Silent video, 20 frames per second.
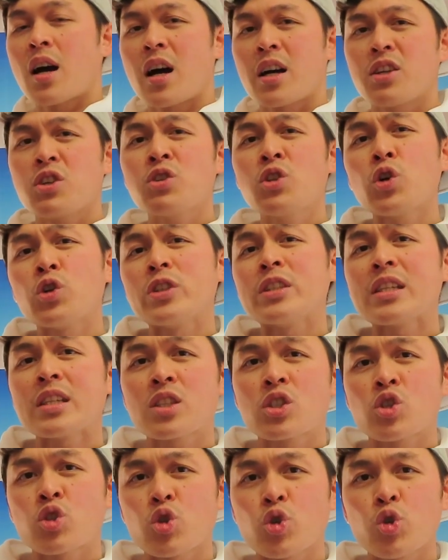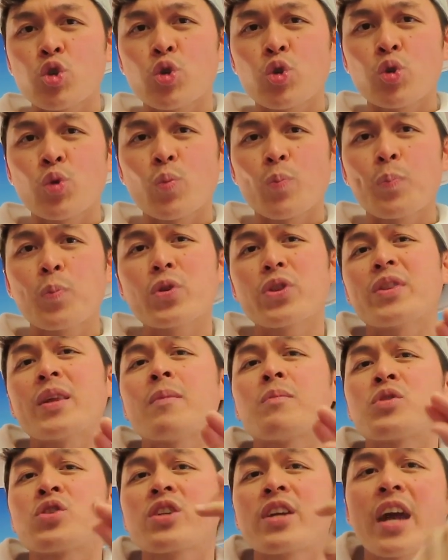you don't need to put
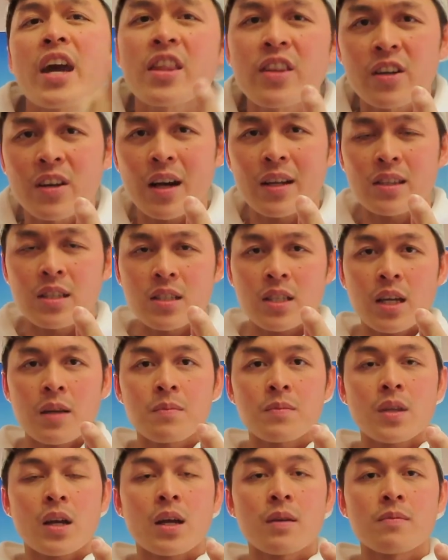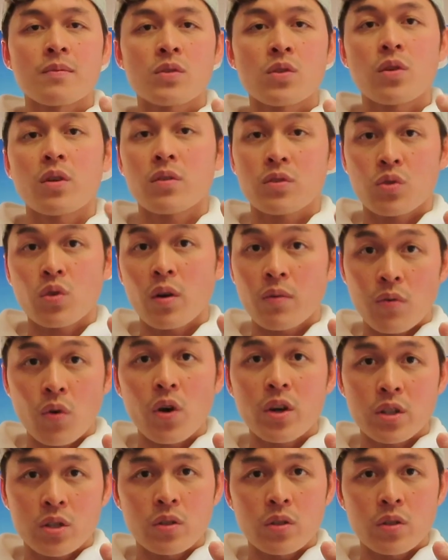them together at the same time, so to avoid